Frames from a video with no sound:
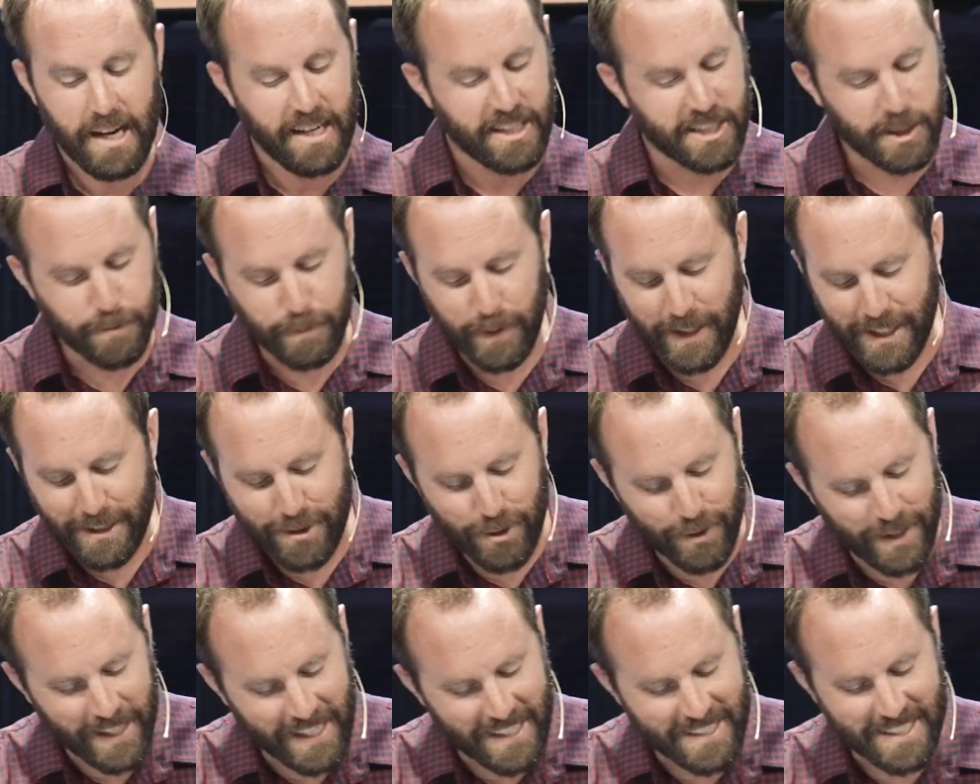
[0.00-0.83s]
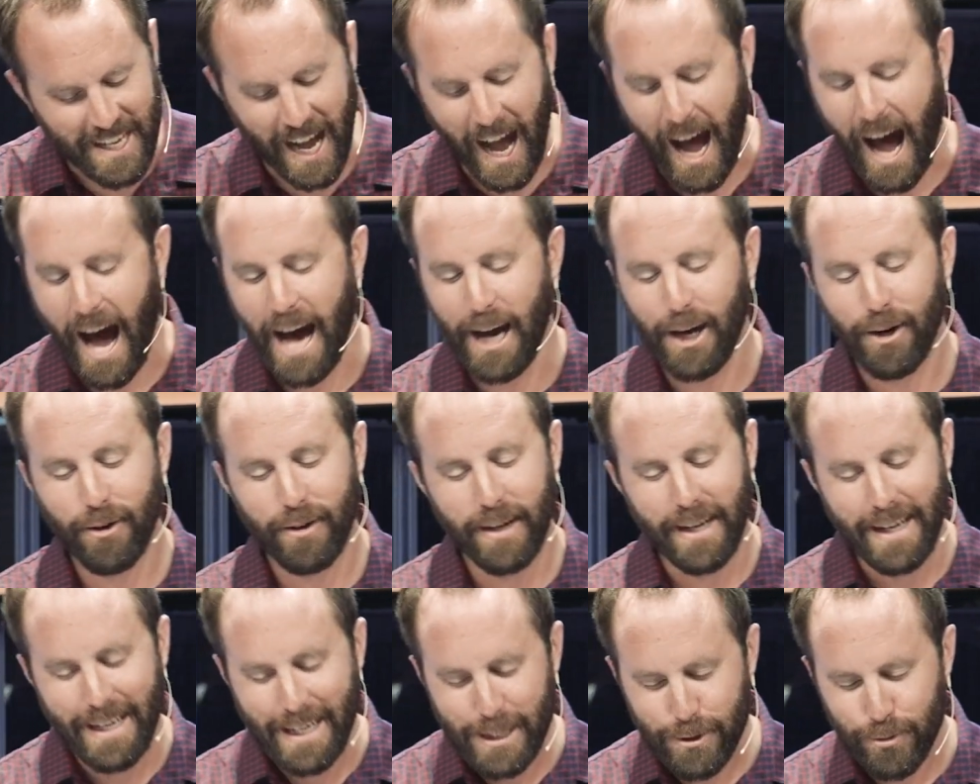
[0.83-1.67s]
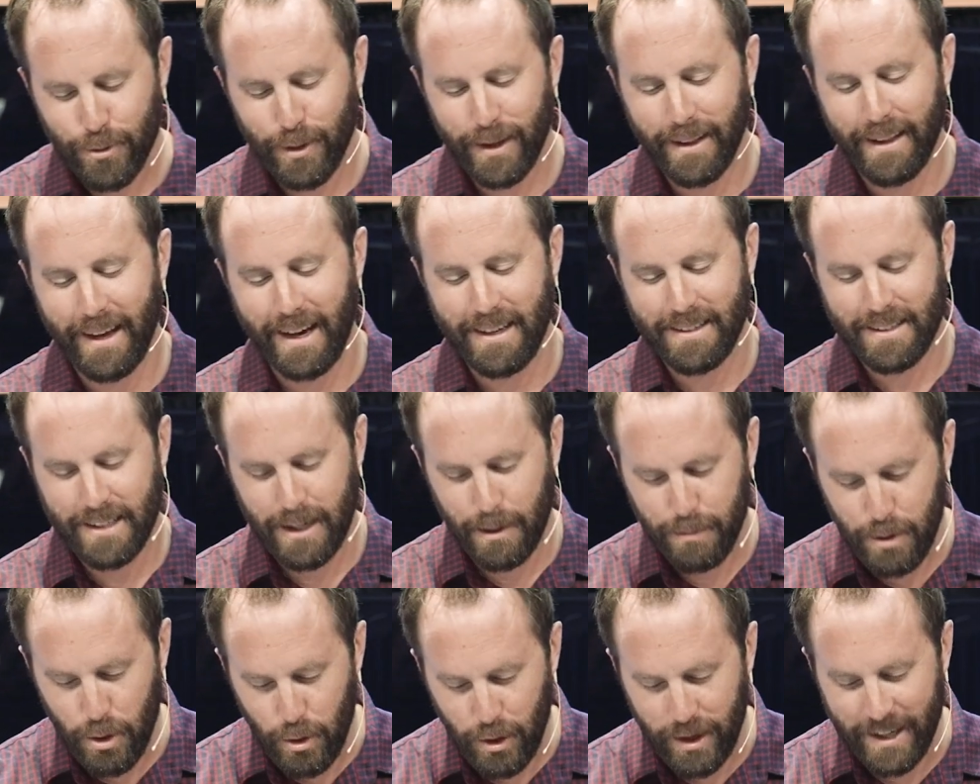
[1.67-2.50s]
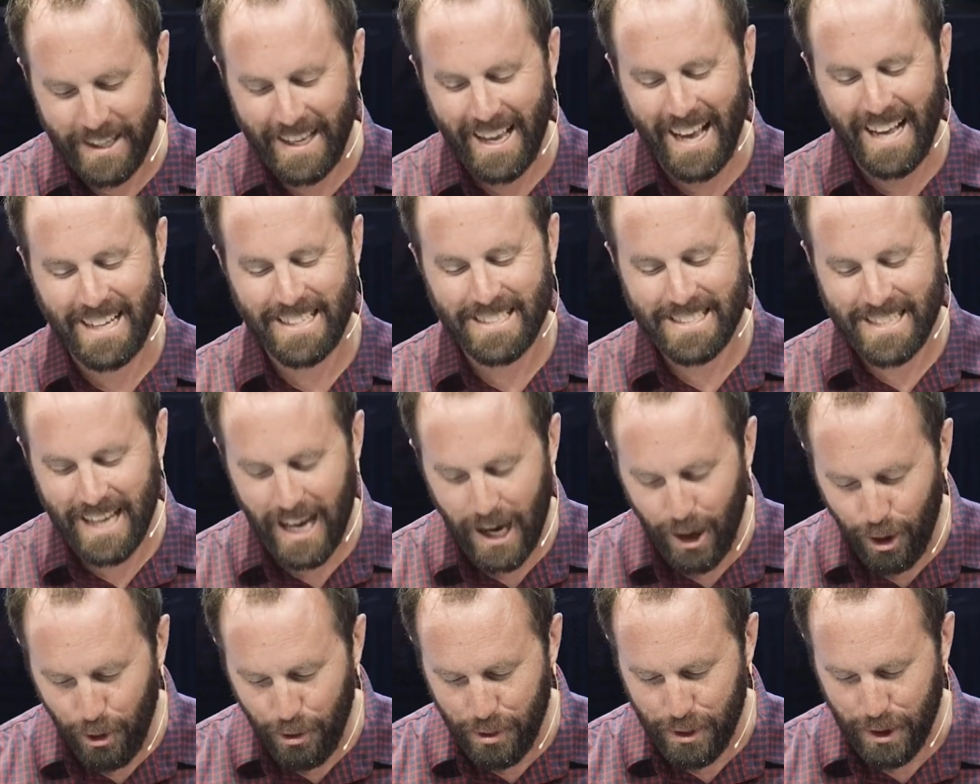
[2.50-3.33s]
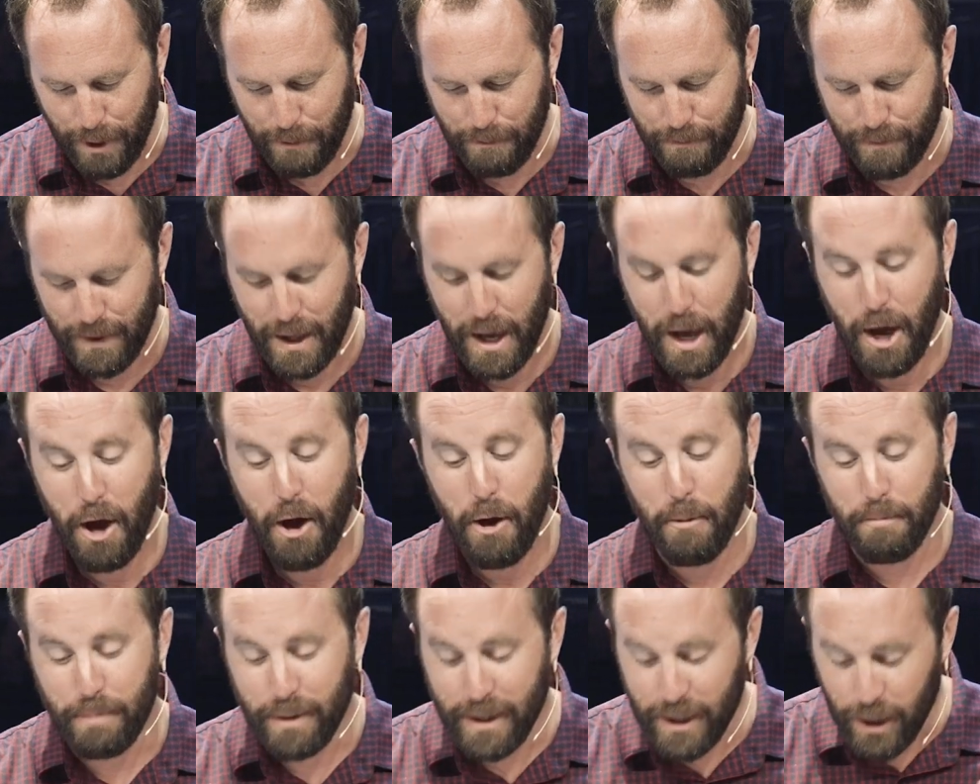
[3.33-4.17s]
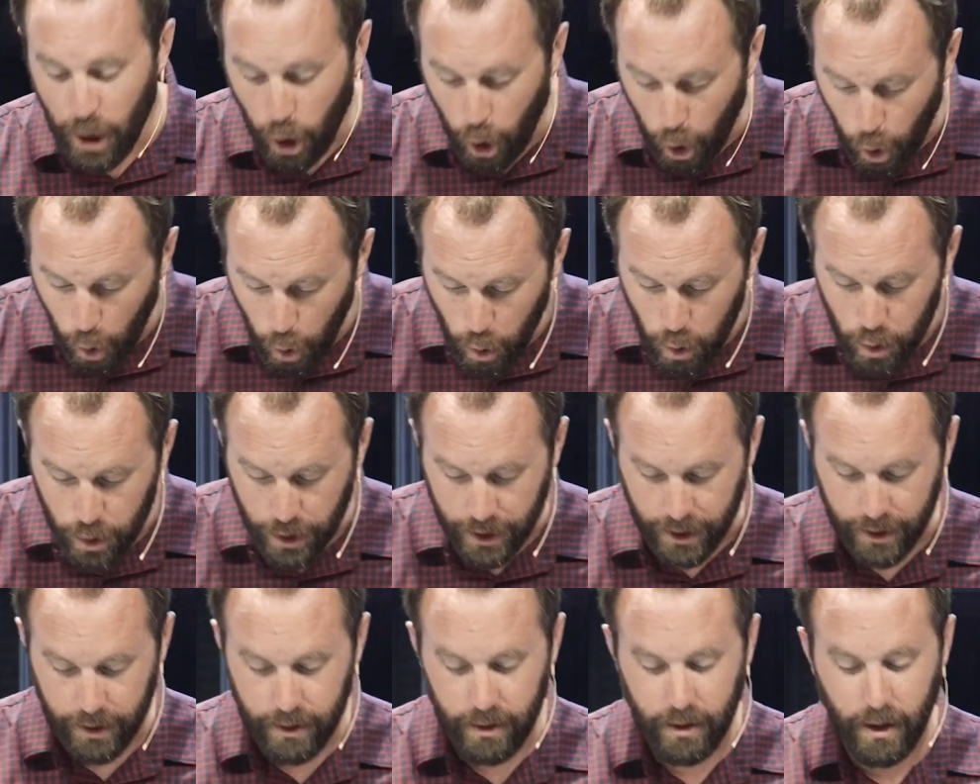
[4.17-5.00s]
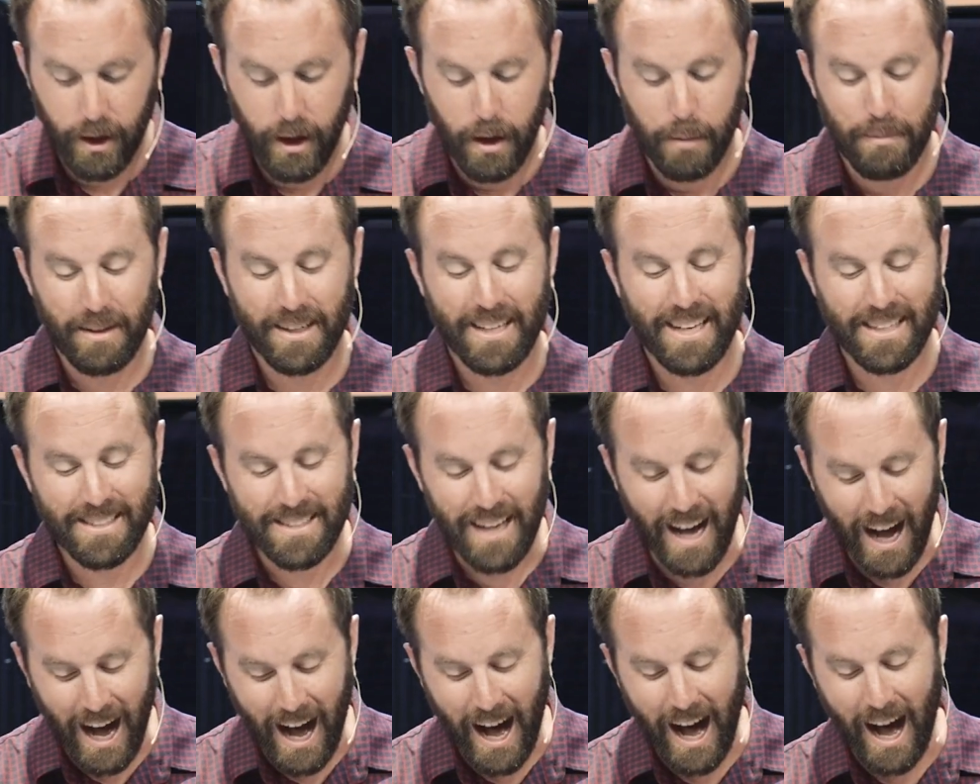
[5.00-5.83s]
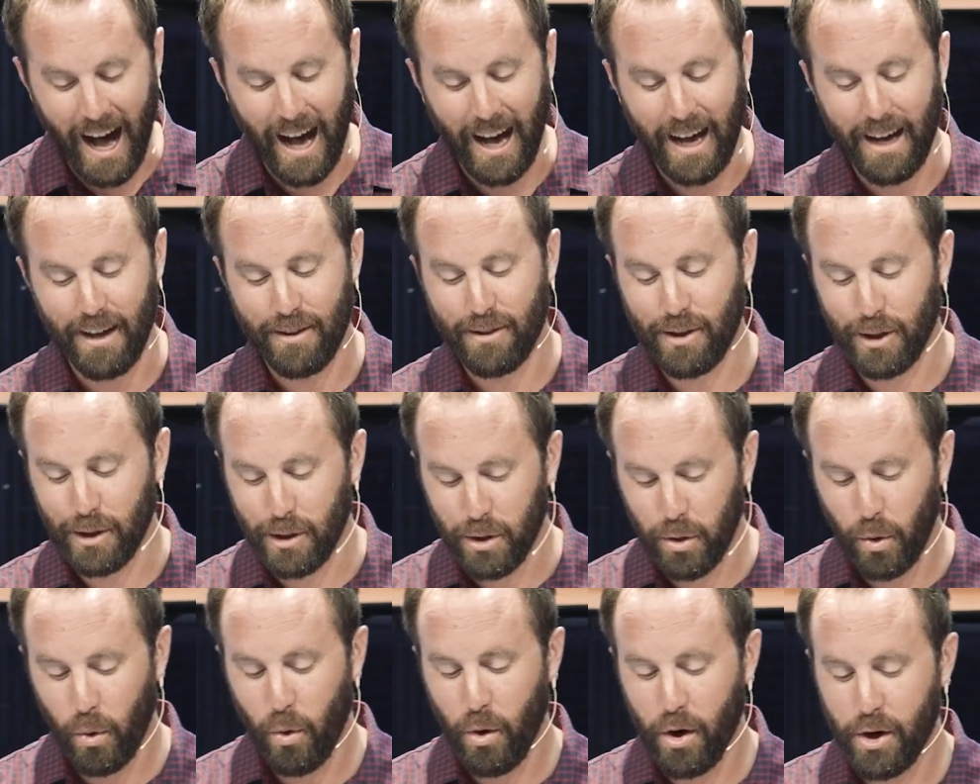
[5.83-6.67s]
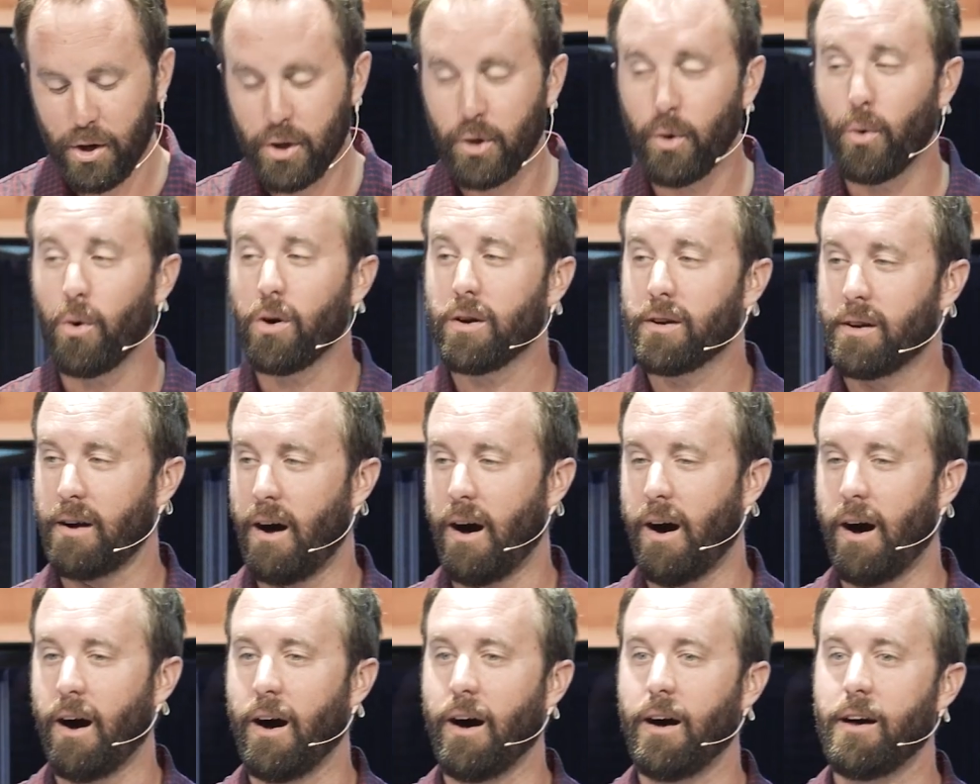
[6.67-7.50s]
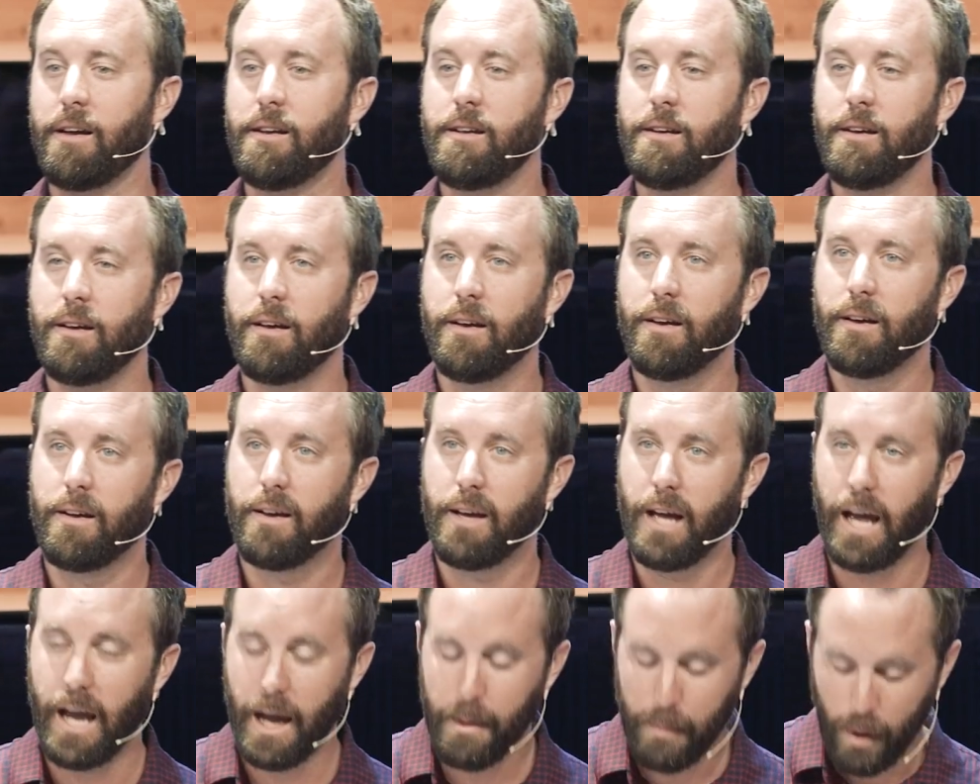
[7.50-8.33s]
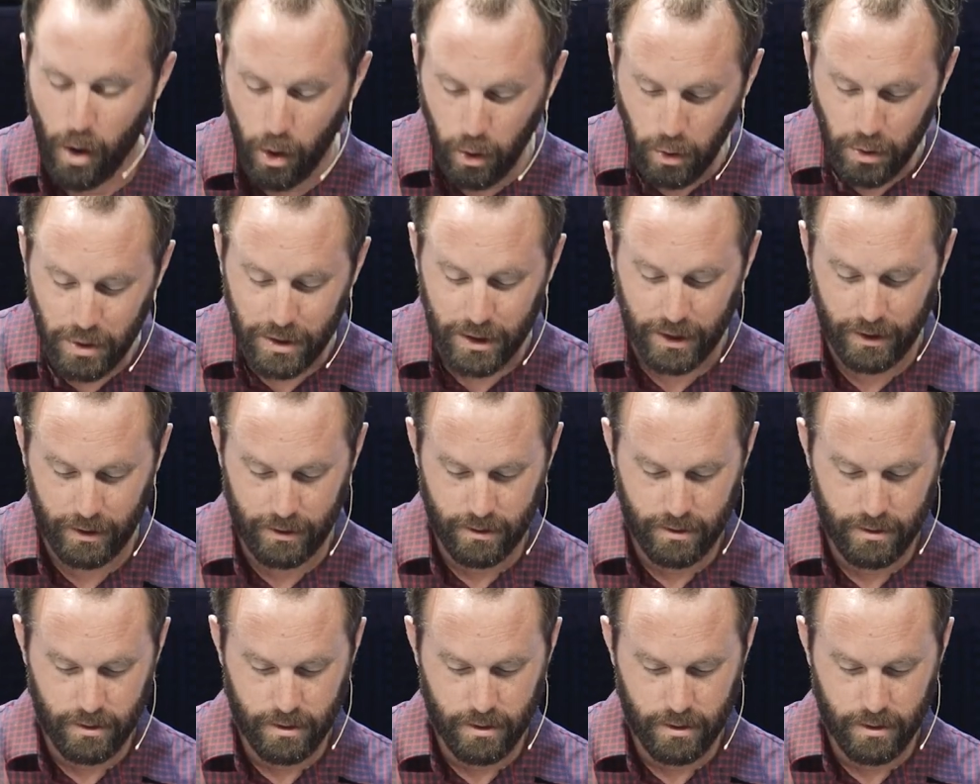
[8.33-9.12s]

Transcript: Speak to the entire Israelite community and tell them, be holy because I, the Lord your God, am holy.